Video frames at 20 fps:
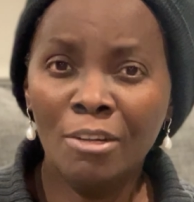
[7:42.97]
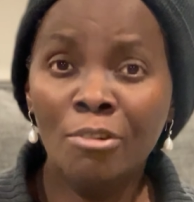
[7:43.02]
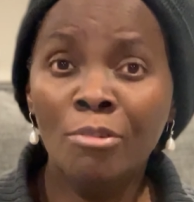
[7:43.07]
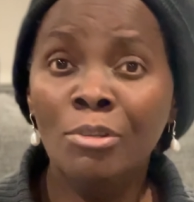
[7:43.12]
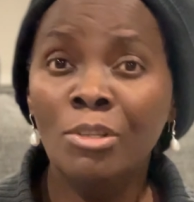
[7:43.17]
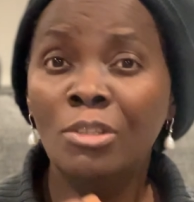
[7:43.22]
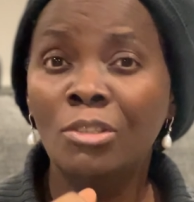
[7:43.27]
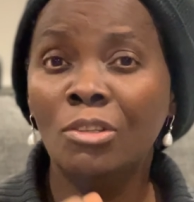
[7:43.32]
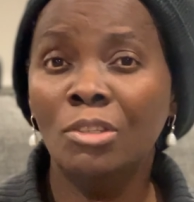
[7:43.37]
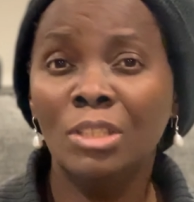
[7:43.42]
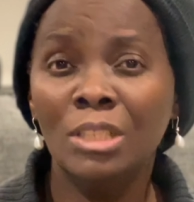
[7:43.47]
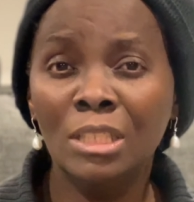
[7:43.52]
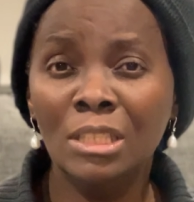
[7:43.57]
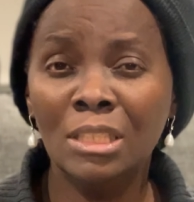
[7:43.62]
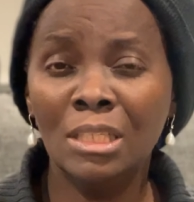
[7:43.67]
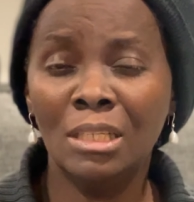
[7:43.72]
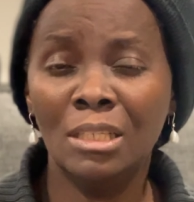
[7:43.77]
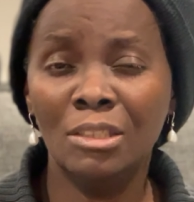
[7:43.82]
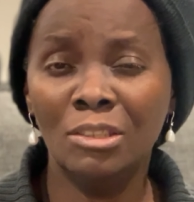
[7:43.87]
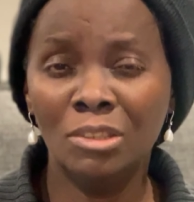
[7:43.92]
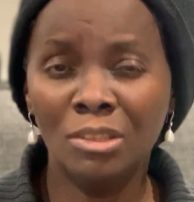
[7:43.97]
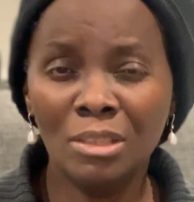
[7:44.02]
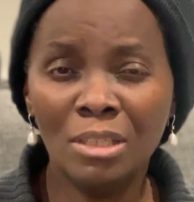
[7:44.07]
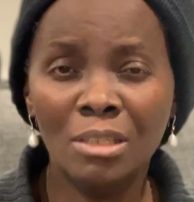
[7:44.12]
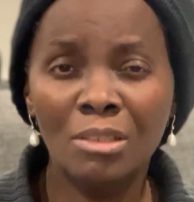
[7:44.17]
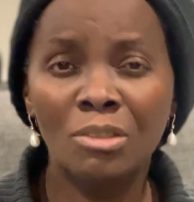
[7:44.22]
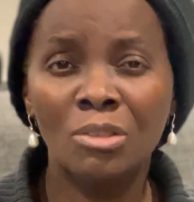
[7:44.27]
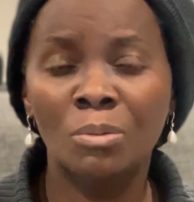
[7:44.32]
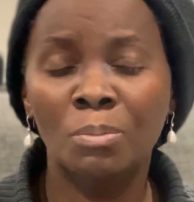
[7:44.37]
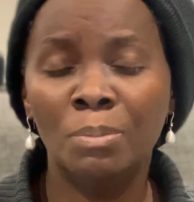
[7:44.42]
going on
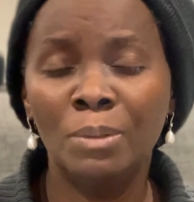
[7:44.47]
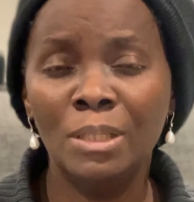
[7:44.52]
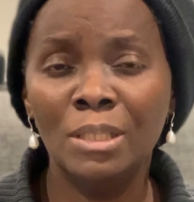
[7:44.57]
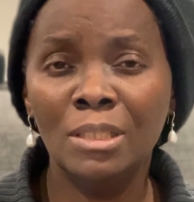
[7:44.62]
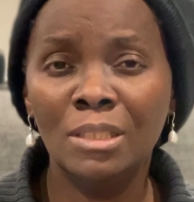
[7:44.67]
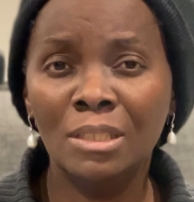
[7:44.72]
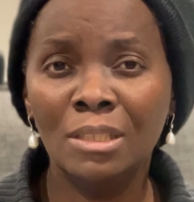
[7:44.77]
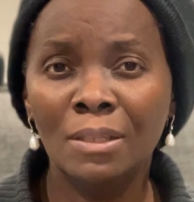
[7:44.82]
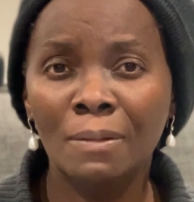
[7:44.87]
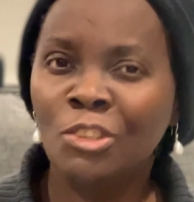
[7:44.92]
international space,